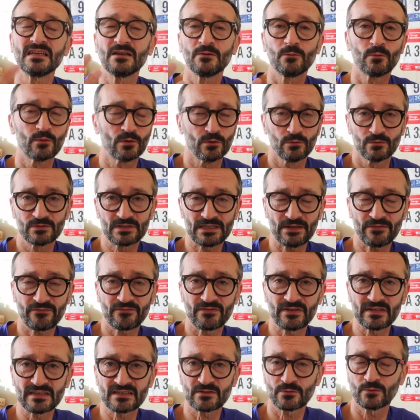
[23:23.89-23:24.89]
We're all
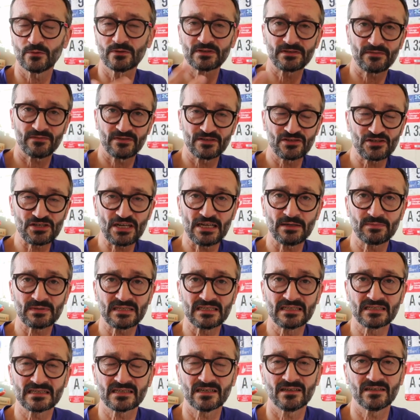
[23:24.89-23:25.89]
different shapes
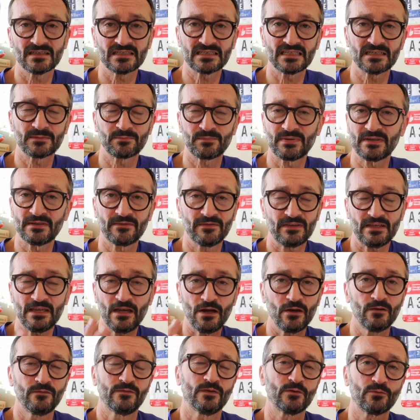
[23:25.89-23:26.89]
and sizes, but the
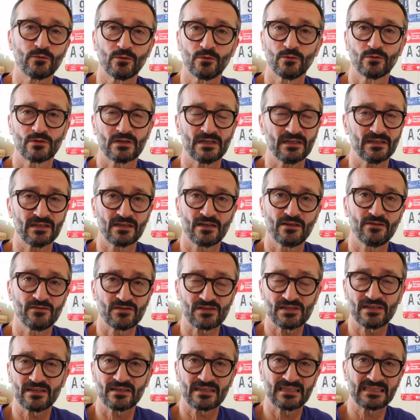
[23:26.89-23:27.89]
overall
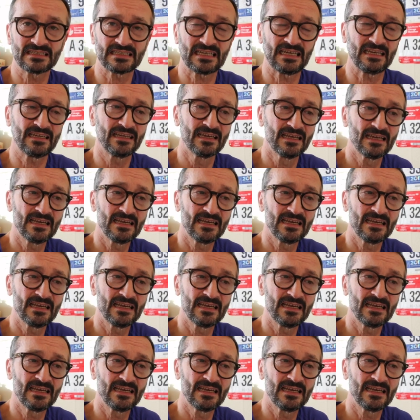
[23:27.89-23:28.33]
conclusion, like I say,